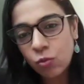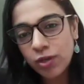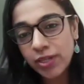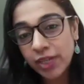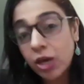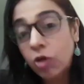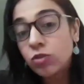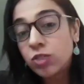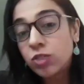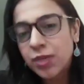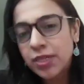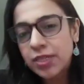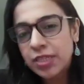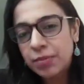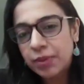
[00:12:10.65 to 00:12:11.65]
what
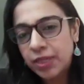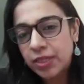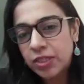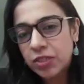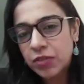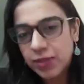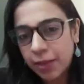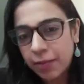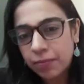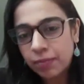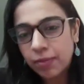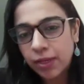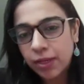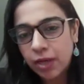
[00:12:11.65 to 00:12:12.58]
accountability means to them.